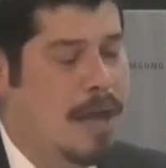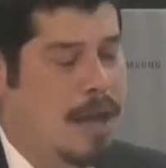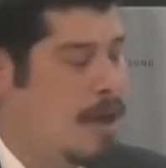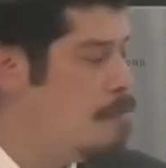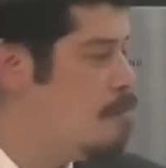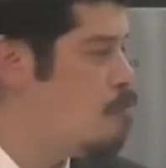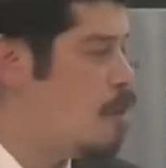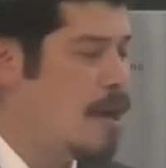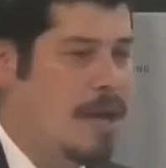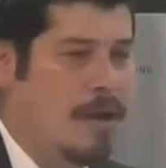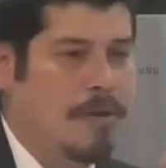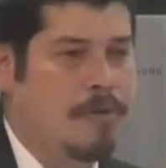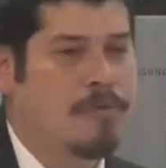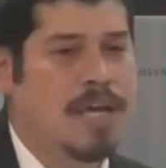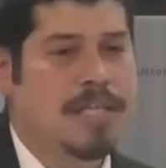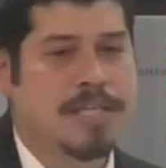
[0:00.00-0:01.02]
um, right now in
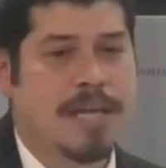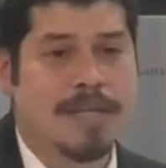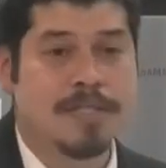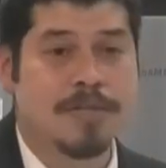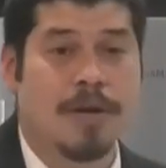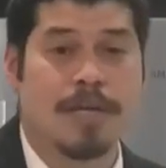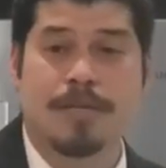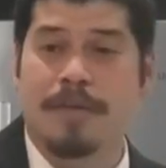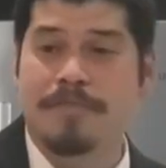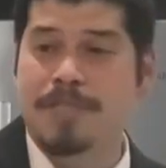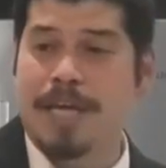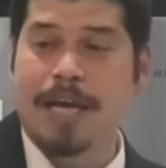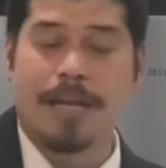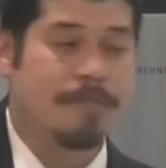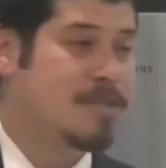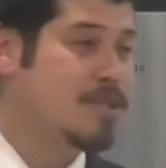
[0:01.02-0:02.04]
Queensland, so I, have
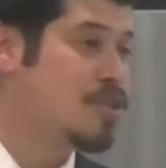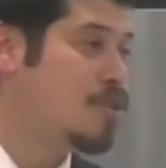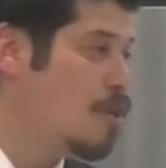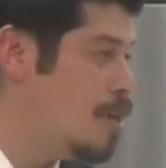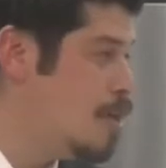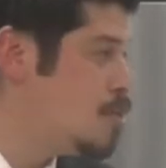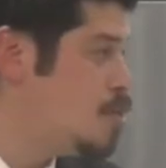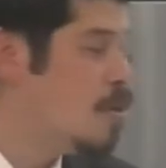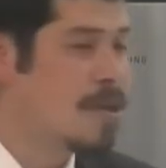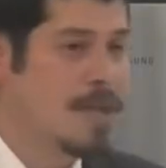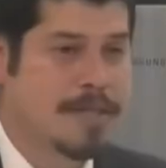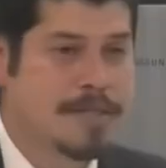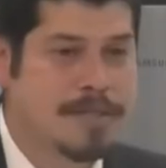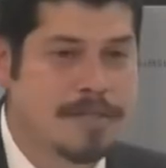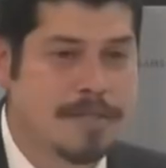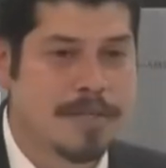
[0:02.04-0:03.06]
taken them to so, uh, soccer
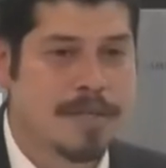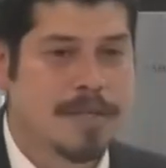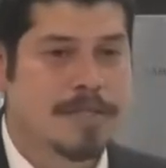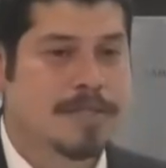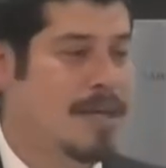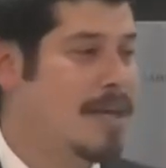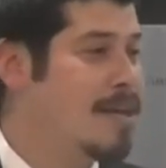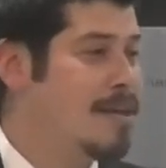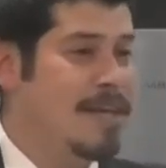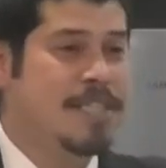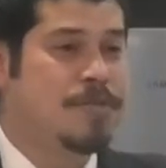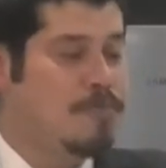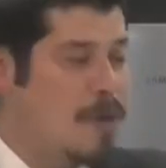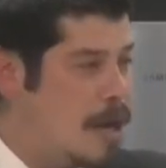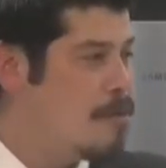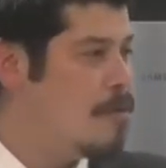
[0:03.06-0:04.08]
lessons so they can at least
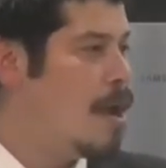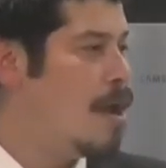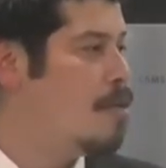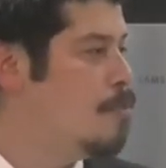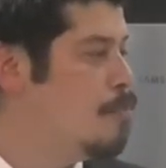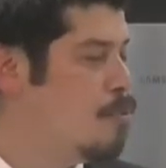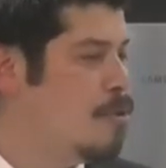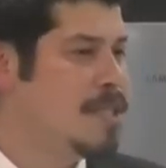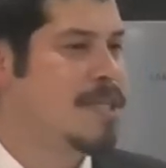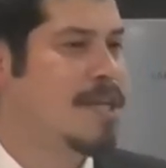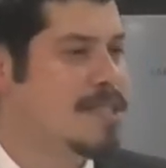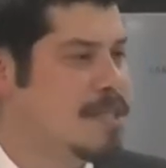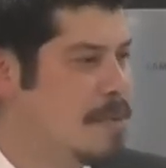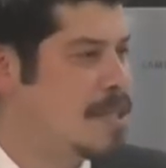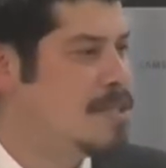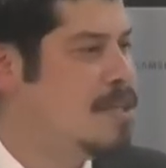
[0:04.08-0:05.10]
run around, the boys get
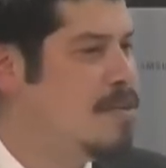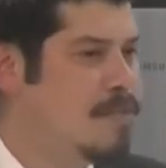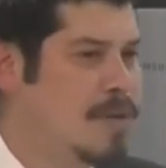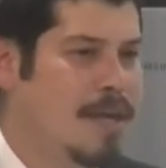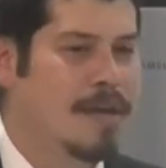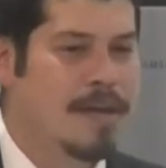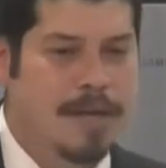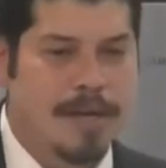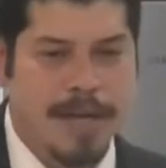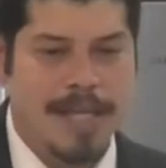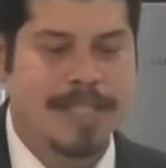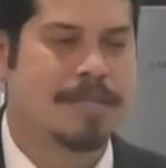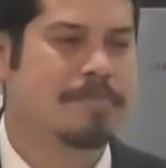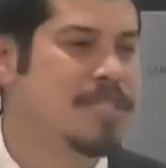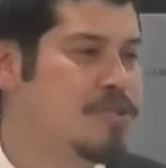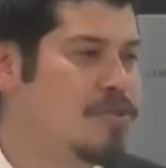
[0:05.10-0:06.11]
some activity,
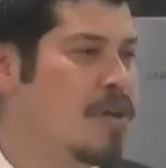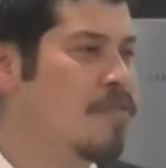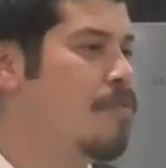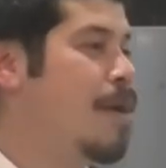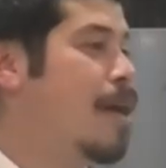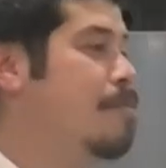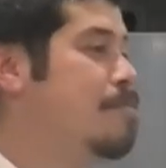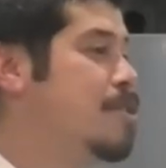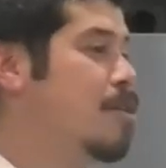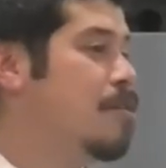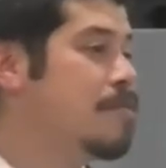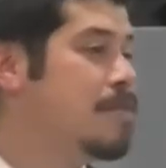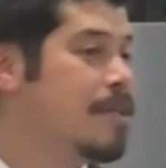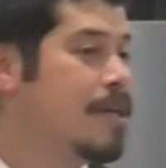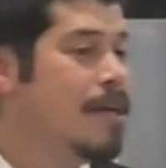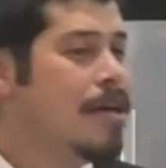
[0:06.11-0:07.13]
get some strength about
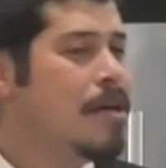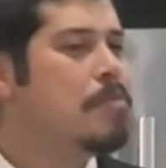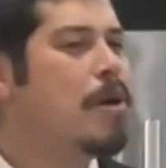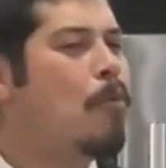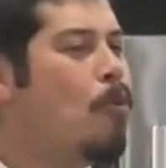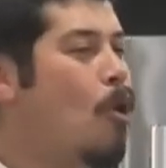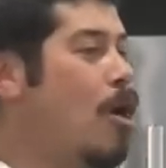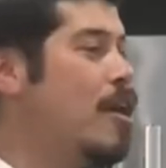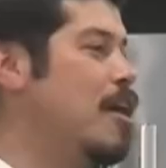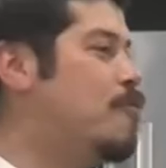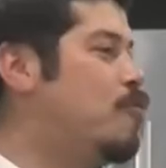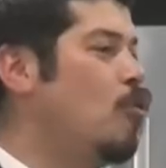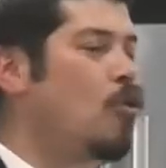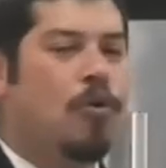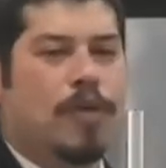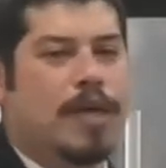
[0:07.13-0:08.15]
themselves. But what if
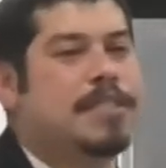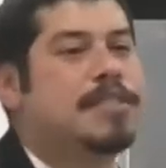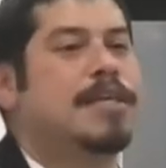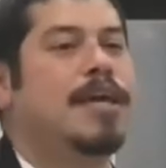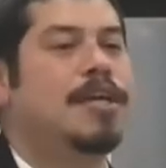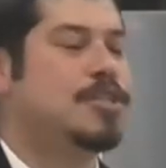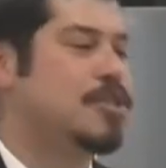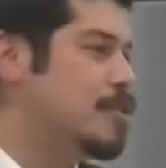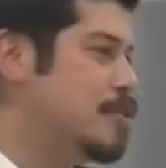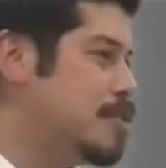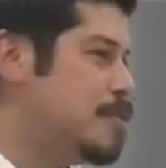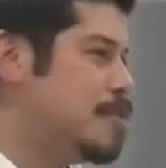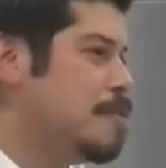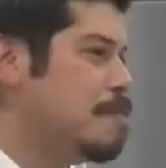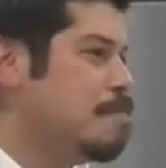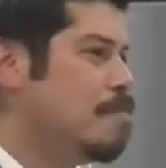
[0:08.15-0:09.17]
all these
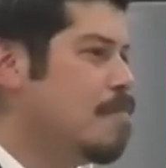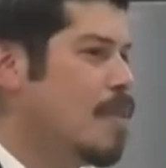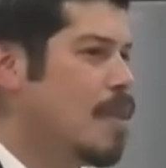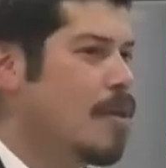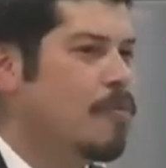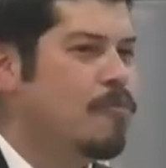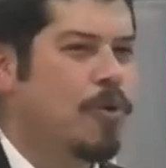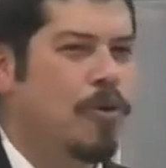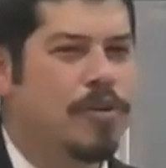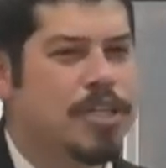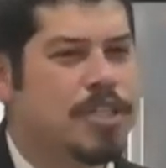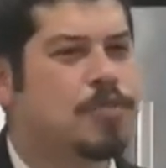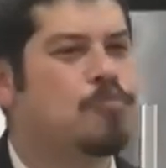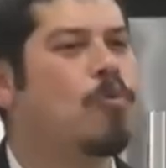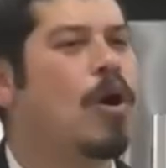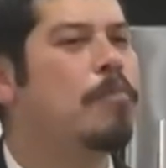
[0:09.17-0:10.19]
teachers were in
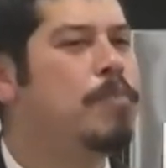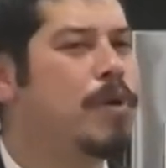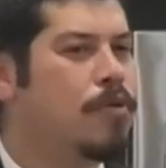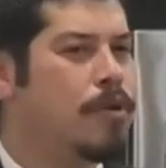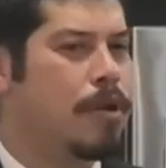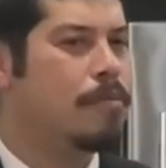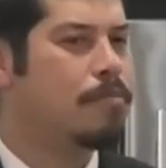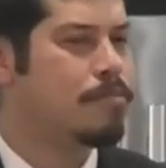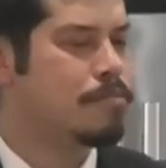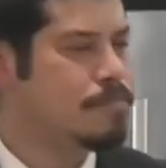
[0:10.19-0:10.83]
just one building?